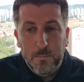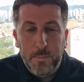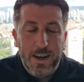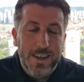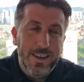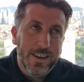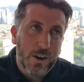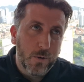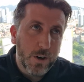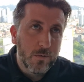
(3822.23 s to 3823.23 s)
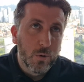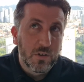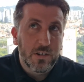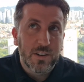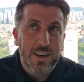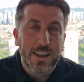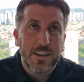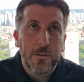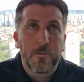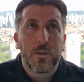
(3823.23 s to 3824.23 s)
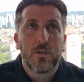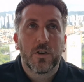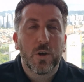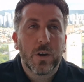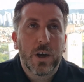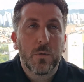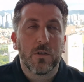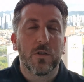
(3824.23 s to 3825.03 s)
but Korean rules are slightly different to UK ones.